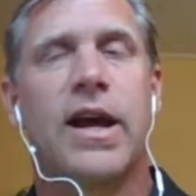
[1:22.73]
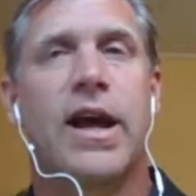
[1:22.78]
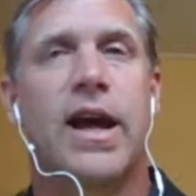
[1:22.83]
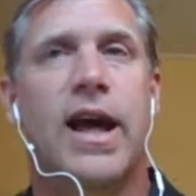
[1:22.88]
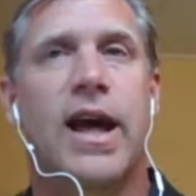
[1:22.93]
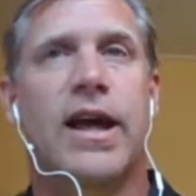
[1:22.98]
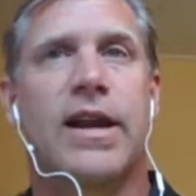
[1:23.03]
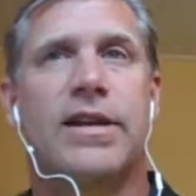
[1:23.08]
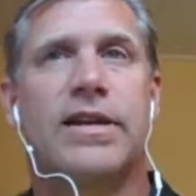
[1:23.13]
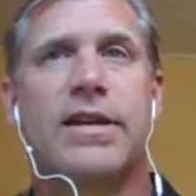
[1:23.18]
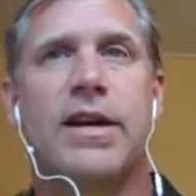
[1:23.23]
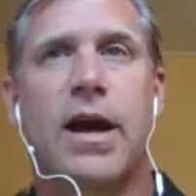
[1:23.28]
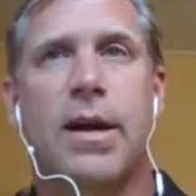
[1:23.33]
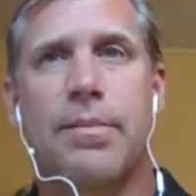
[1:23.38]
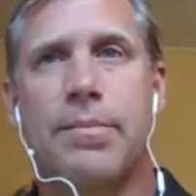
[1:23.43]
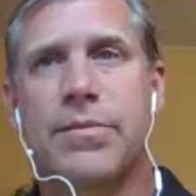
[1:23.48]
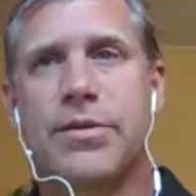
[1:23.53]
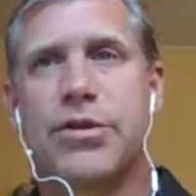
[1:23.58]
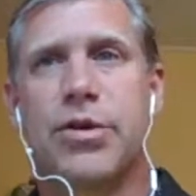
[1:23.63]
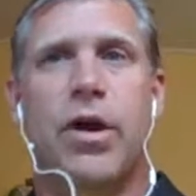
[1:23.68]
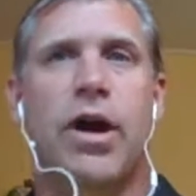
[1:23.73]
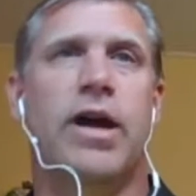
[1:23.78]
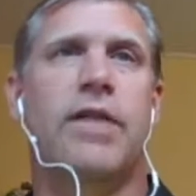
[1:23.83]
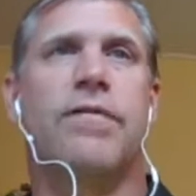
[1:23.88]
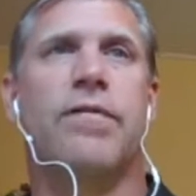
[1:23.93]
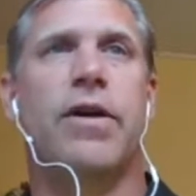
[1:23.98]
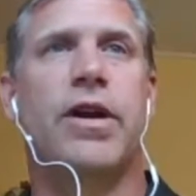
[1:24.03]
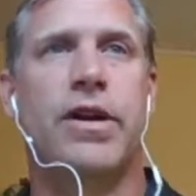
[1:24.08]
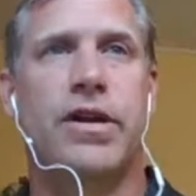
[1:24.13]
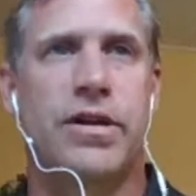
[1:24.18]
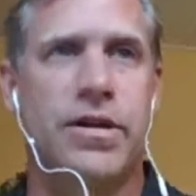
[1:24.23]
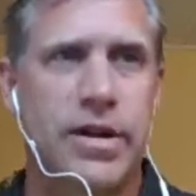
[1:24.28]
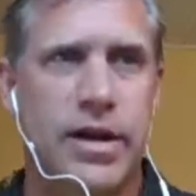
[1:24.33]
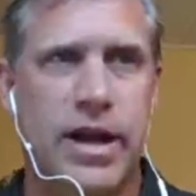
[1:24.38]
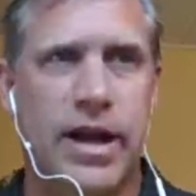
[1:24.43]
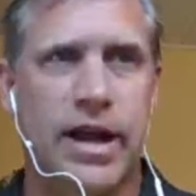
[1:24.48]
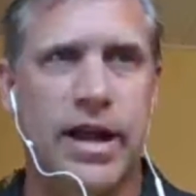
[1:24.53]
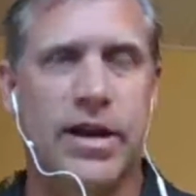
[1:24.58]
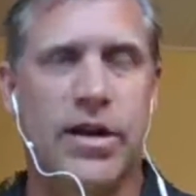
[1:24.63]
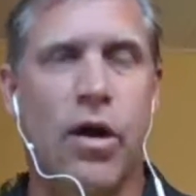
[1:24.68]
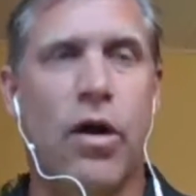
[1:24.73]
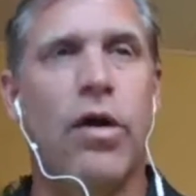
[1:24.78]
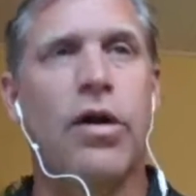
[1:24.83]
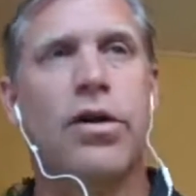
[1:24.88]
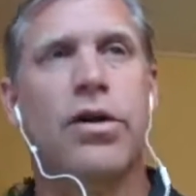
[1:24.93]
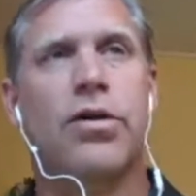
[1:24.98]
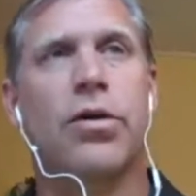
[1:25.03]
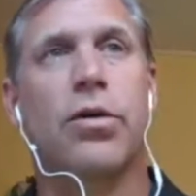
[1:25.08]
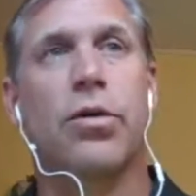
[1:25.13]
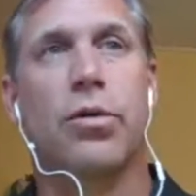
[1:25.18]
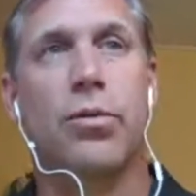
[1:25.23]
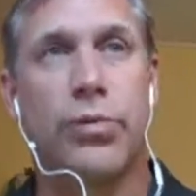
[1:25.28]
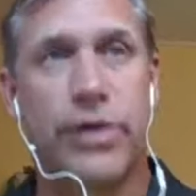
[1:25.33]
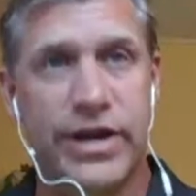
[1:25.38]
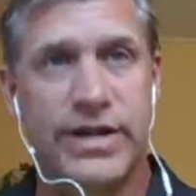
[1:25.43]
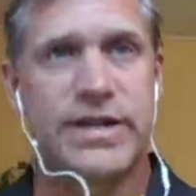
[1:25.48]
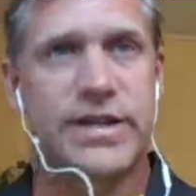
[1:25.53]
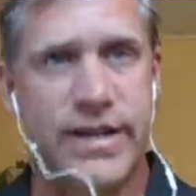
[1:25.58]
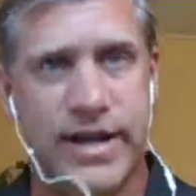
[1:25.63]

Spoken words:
And so I've written an article recently,